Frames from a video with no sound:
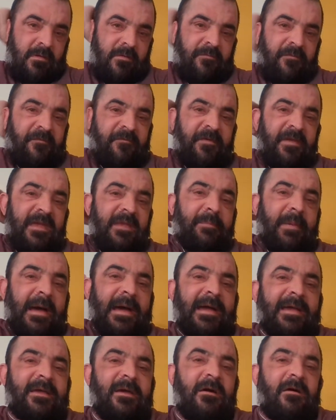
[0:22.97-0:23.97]

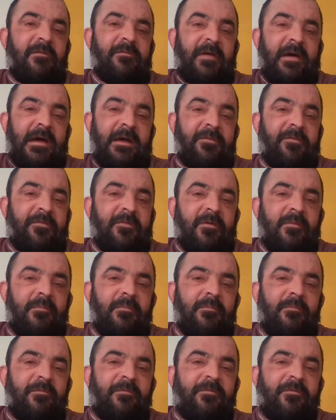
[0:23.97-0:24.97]
feedback I've had
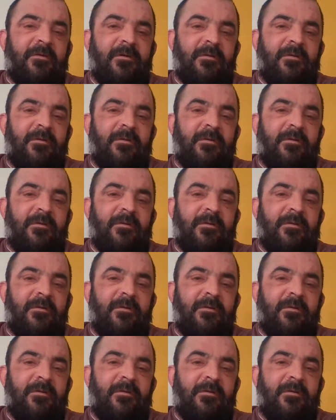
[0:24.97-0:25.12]
from